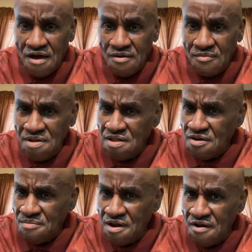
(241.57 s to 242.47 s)
What they
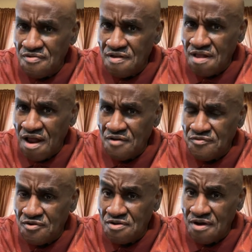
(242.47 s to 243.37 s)
talking about 168 hours
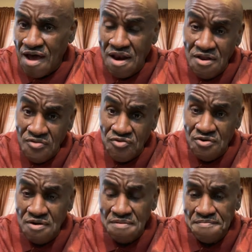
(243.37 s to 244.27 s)
for? I looked through
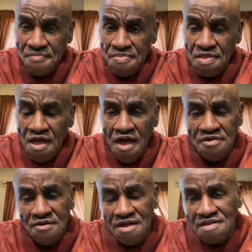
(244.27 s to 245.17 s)
it, and
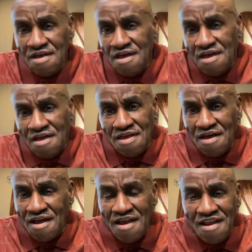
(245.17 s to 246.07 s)
so this
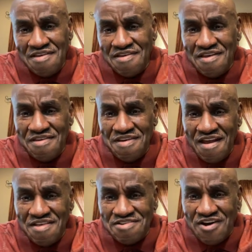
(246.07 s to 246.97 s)
young lady, she had
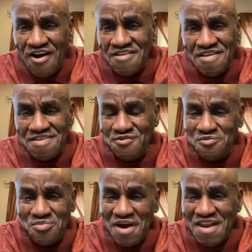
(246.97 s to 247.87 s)
a chart, and she was
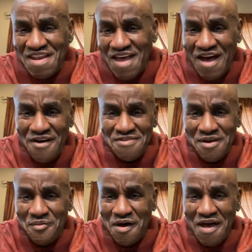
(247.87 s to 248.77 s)
breaking it down,
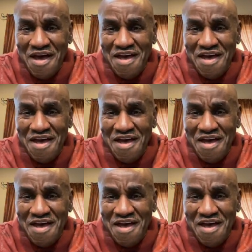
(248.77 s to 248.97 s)
talking about